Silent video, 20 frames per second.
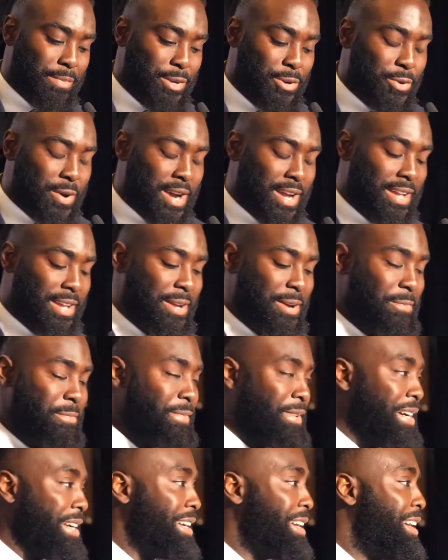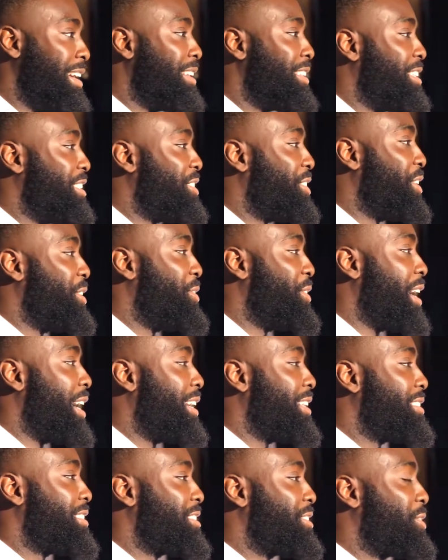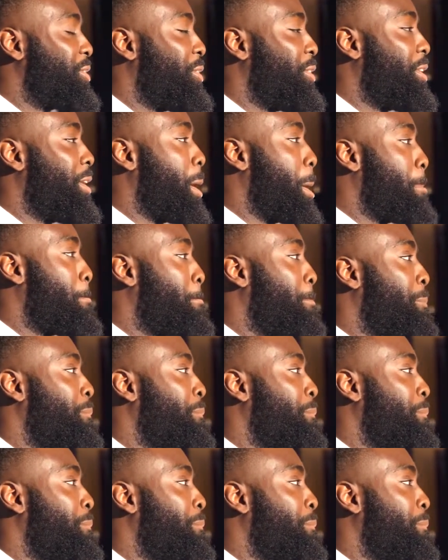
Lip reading: me who I am. But to share you guys a story,